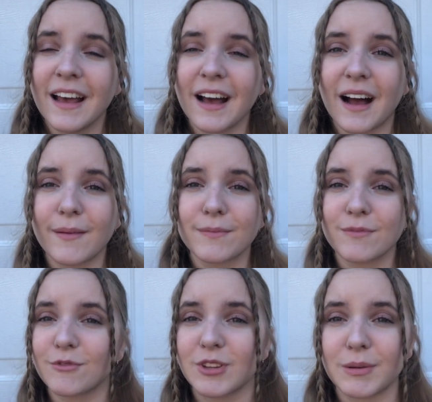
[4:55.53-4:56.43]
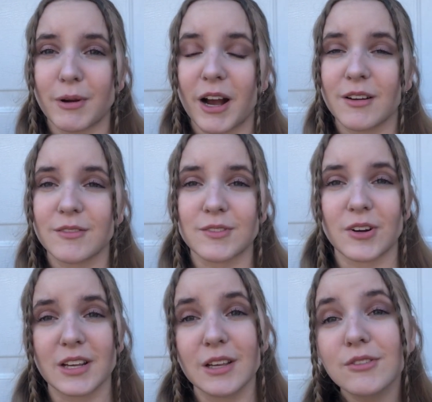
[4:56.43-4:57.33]
I'm really proud of
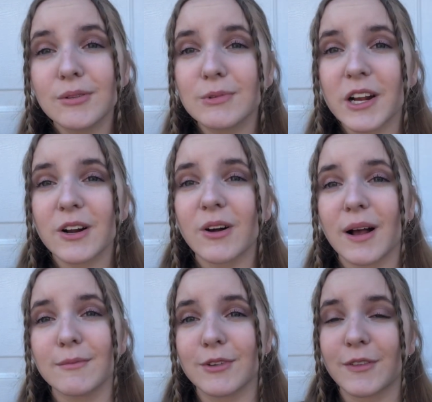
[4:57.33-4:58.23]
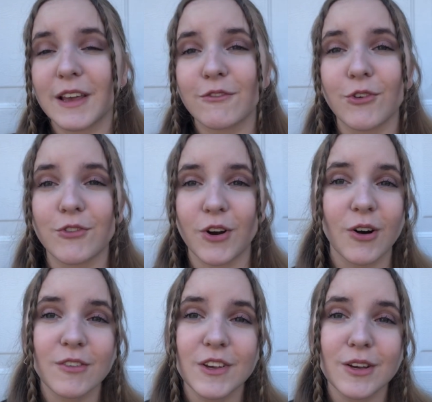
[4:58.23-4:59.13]
starting a YouTube channel. I'm so thankful for
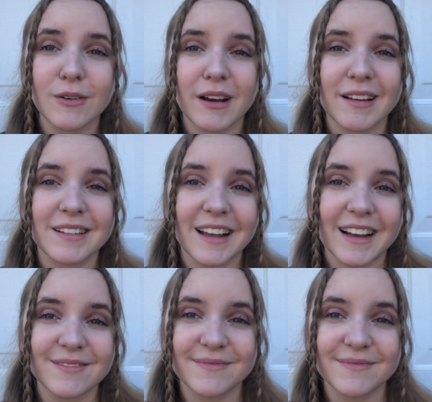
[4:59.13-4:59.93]
all of you, and yeah.